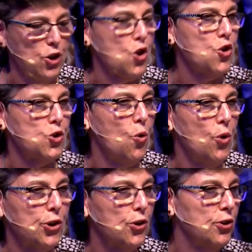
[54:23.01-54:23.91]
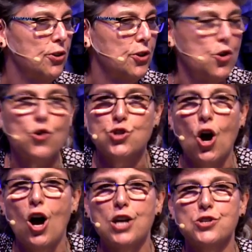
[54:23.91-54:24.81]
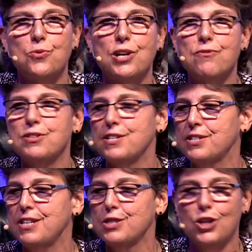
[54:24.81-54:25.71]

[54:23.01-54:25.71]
the nerd corner or the nerd talks or whatever this is.